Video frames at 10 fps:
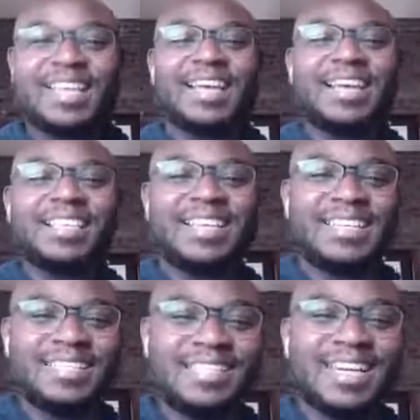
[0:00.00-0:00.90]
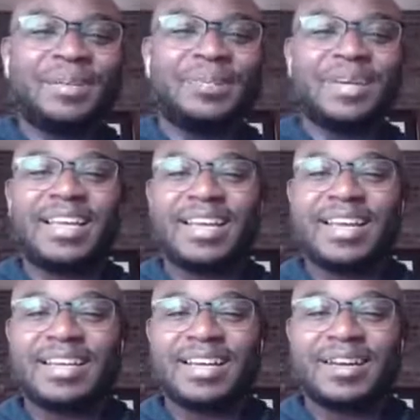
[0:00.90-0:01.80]
and then sign up and
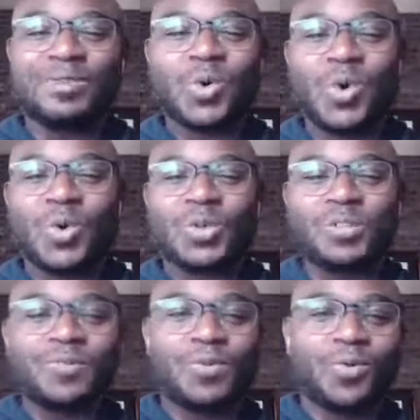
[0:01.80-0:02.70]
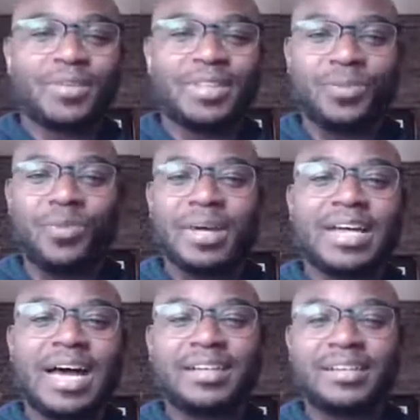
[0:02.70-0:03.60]
get enrolled for the
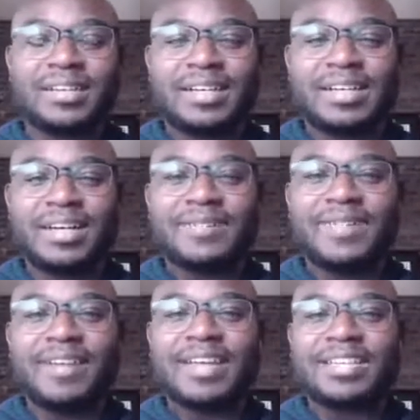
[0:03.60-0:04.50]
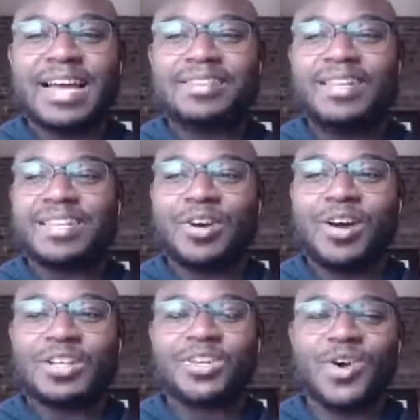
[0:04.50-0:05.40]
$1 5-day challenge that
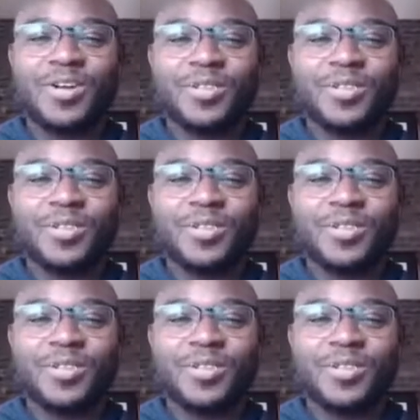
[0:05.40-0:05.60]
starts on